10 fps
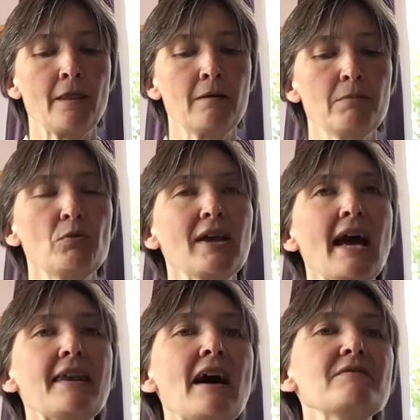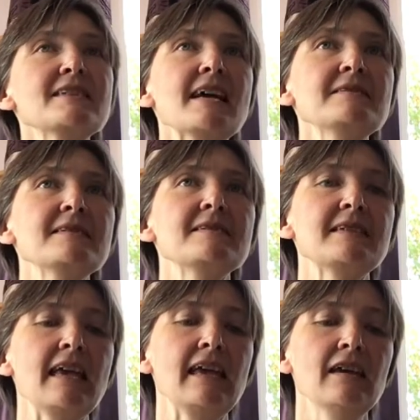But we can have a
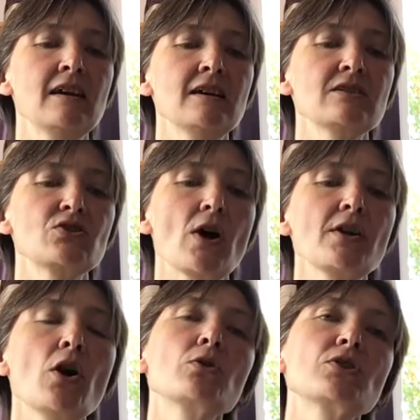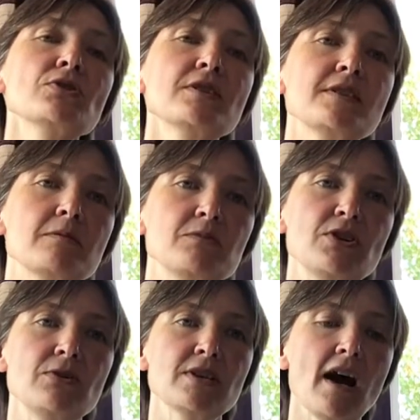tendency to try and hold on to them
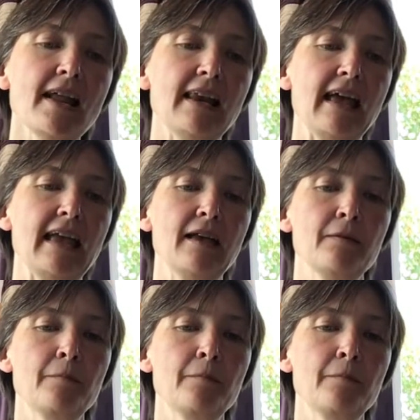too tightly.